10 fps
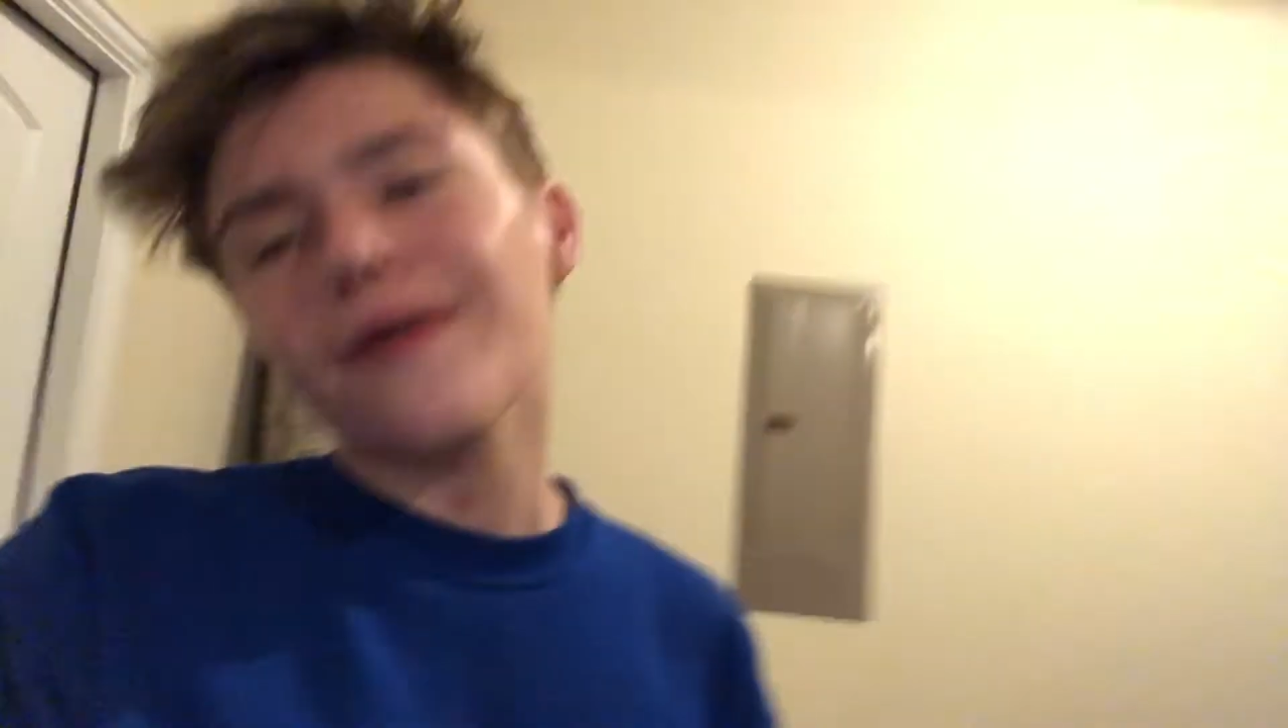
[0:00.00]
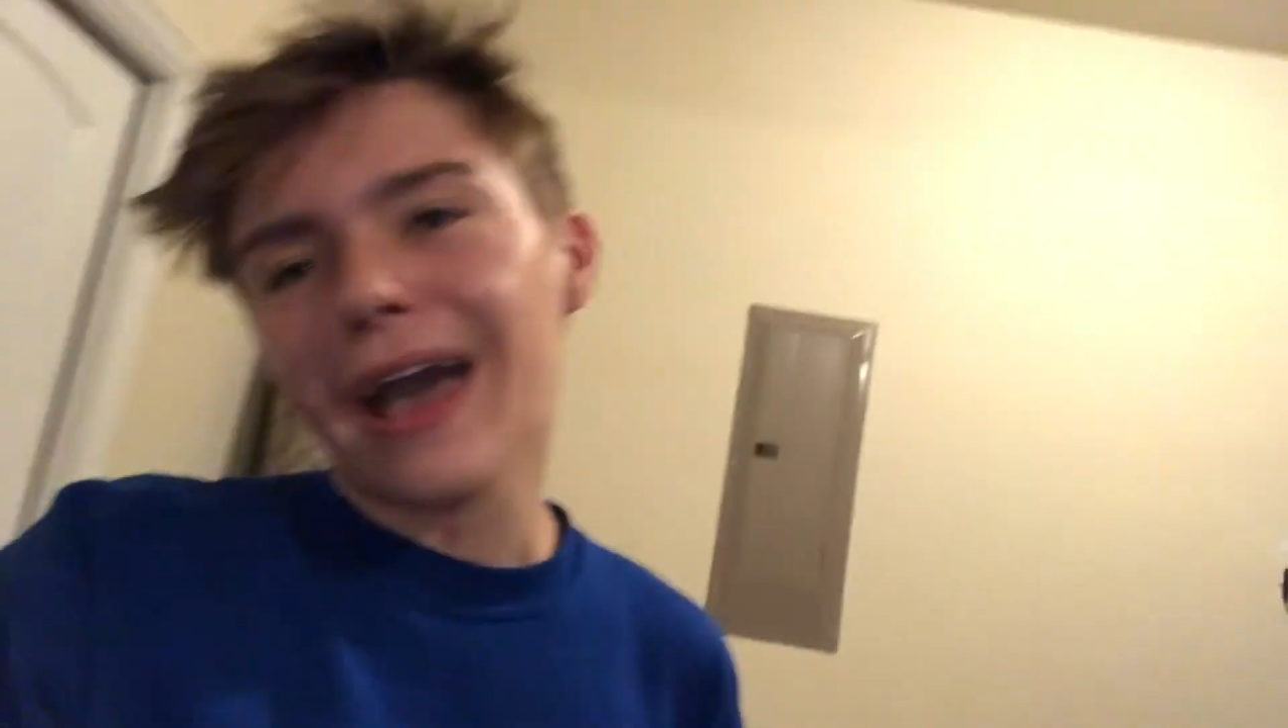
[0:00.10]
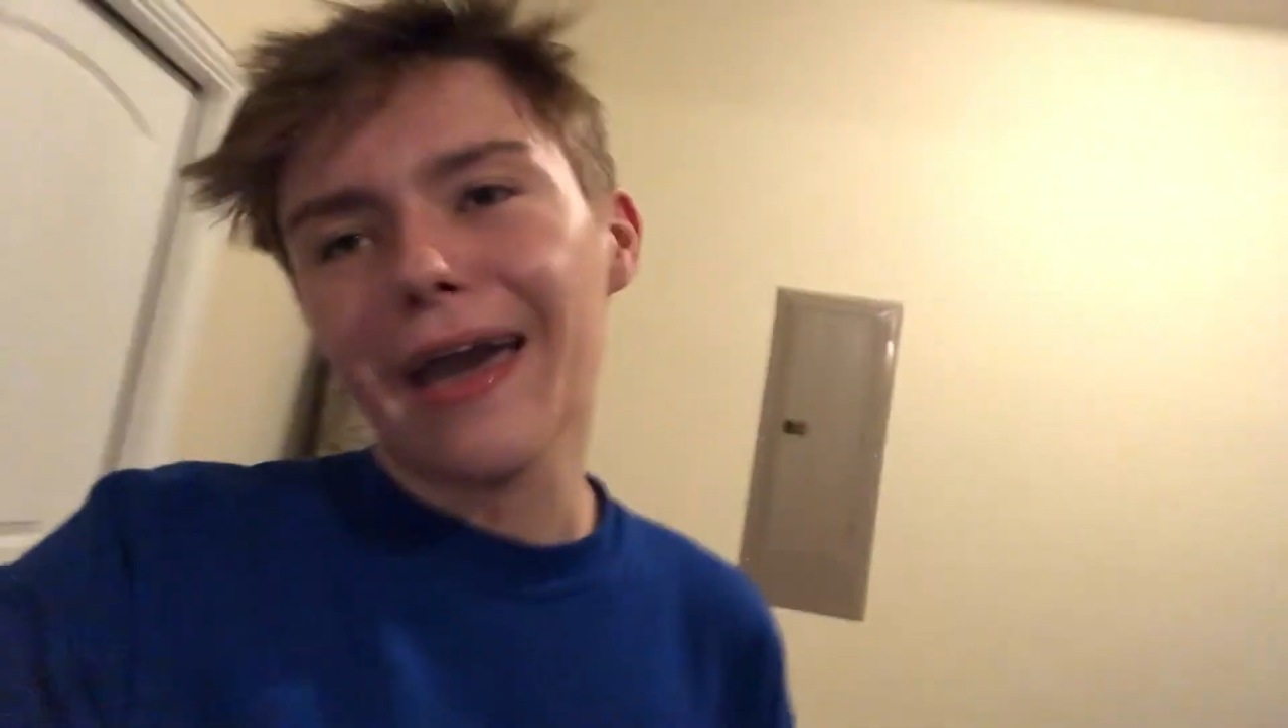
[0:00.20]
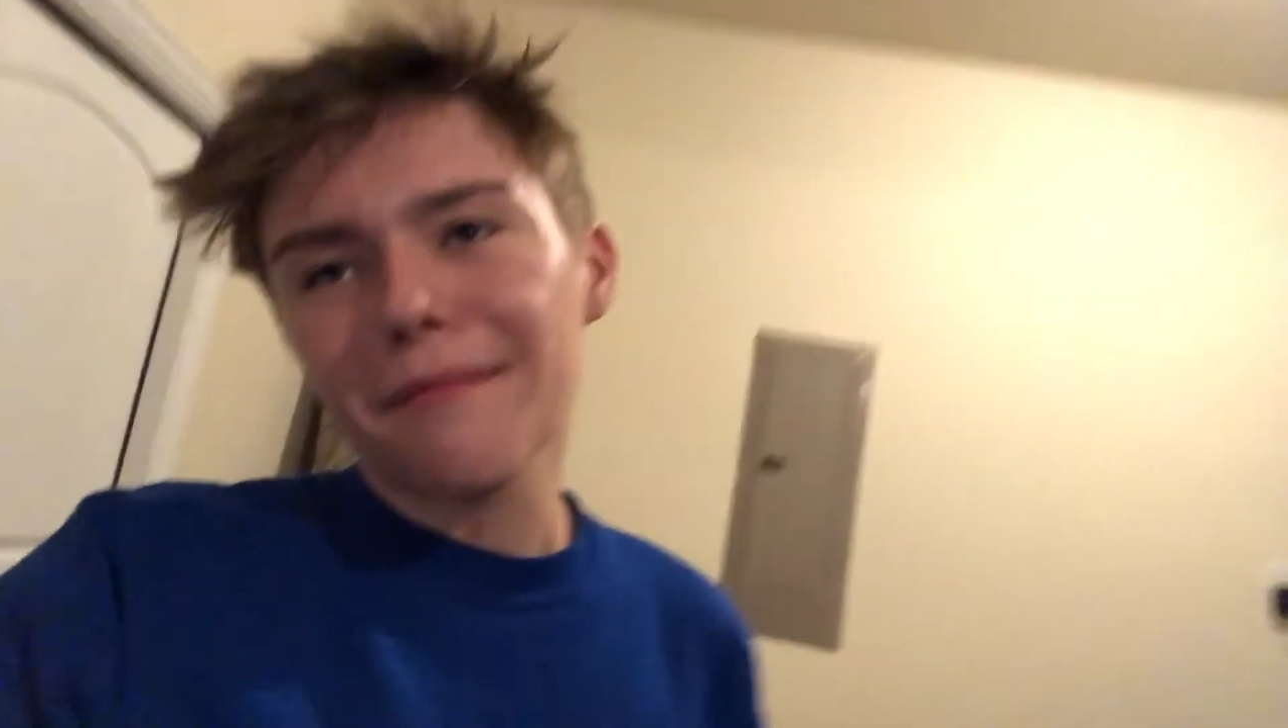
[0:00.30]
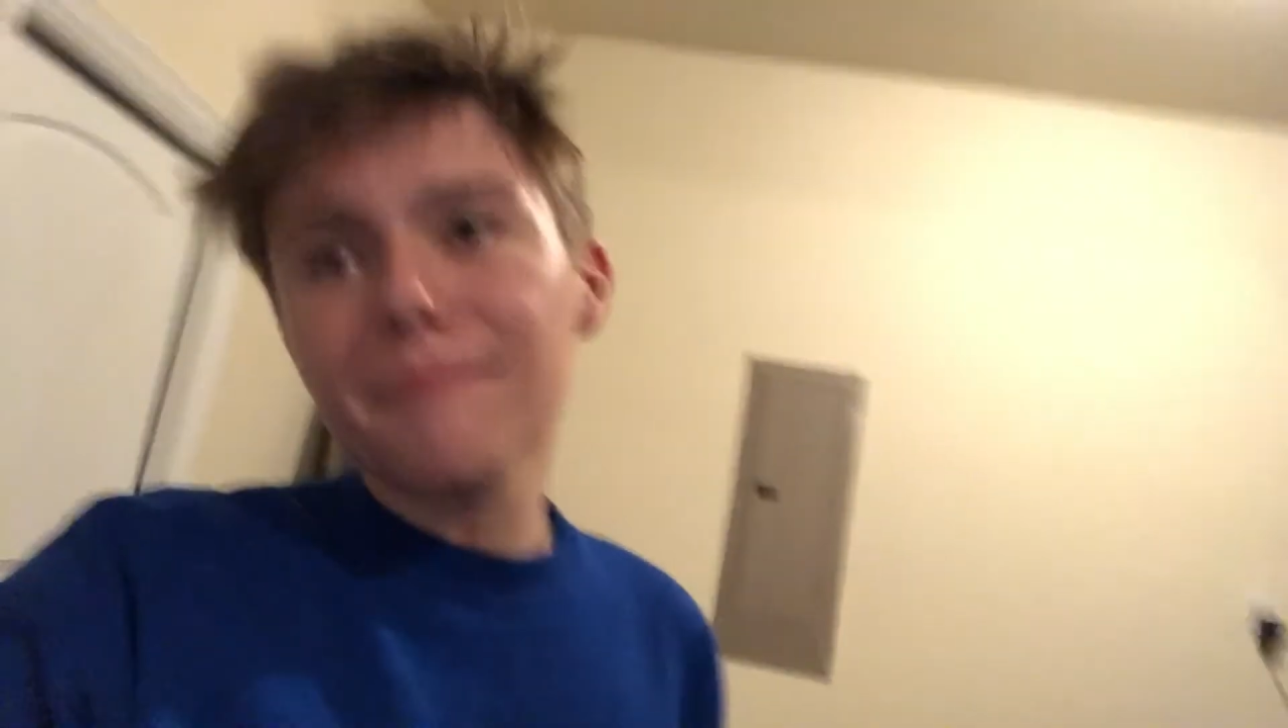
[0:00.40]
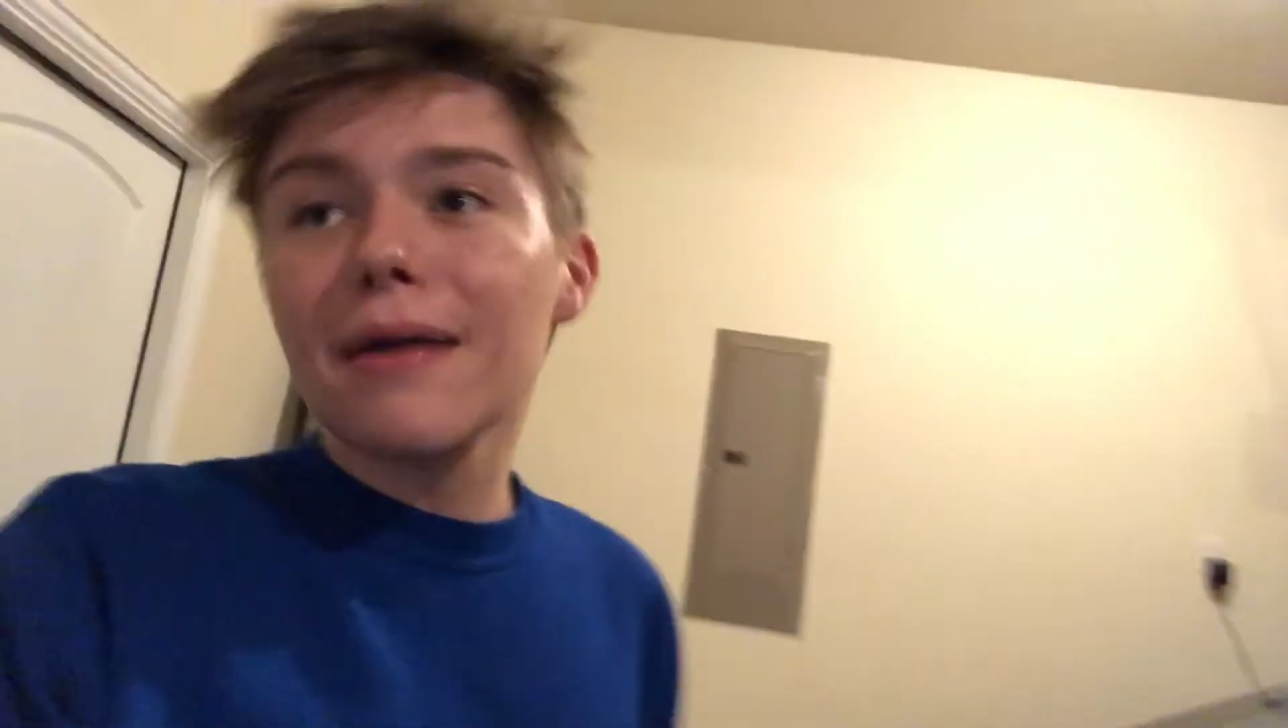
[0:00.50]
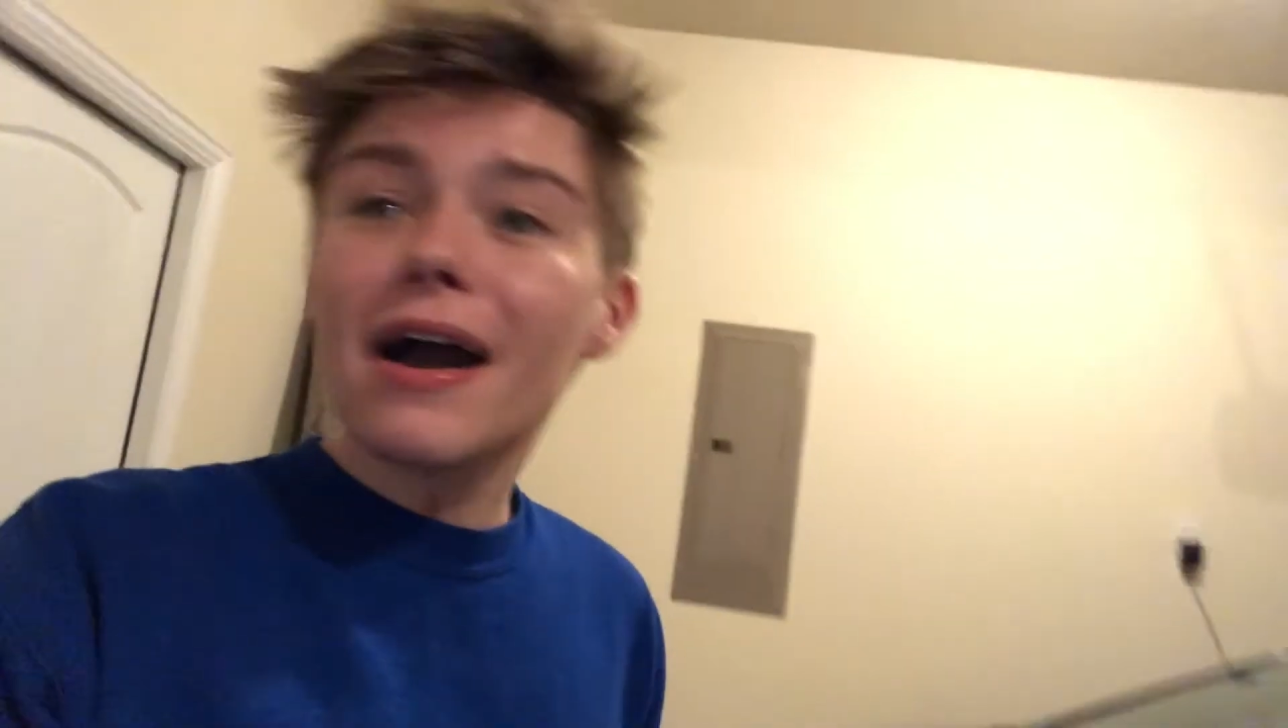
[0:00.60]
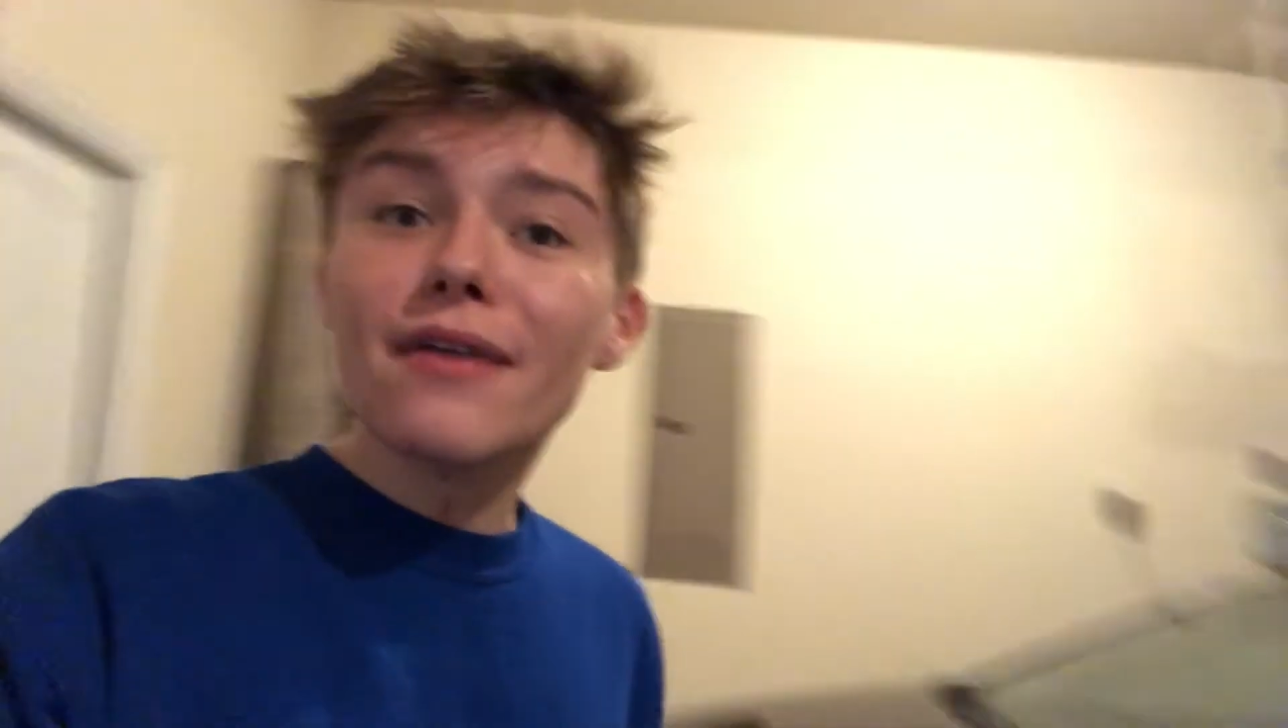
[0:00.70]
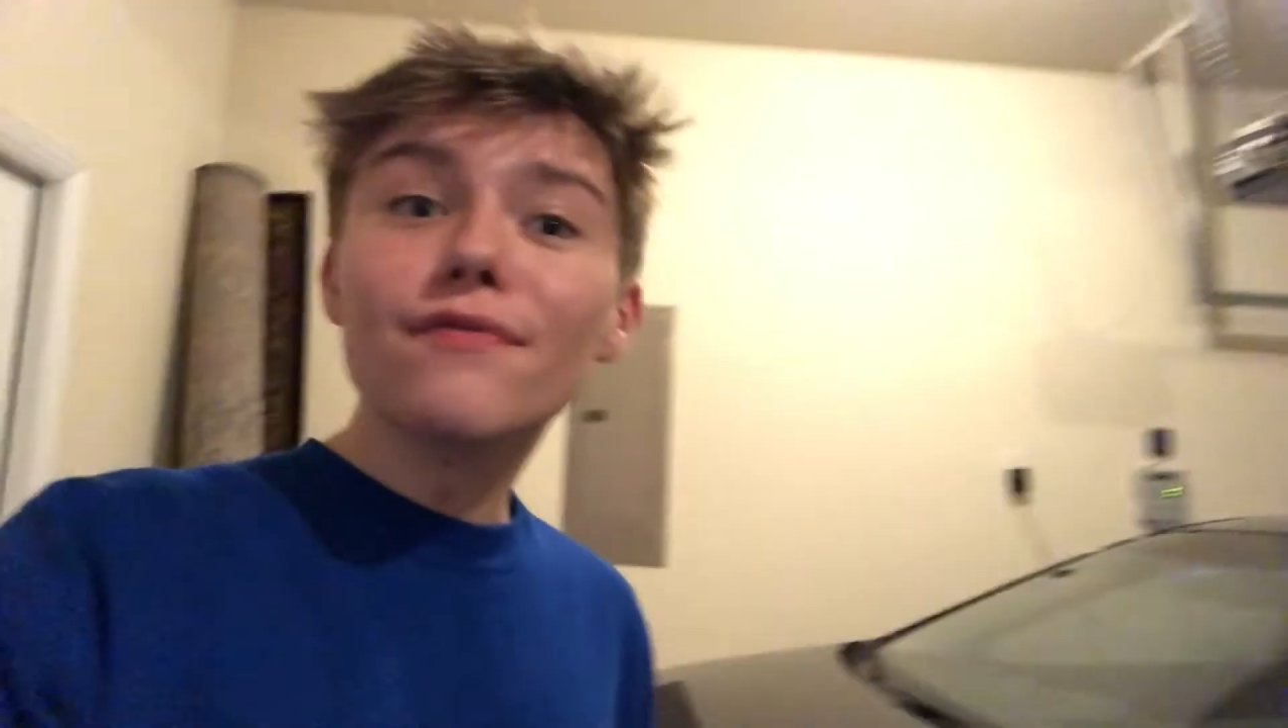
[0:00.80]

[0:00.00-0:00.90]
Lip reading: Okay, my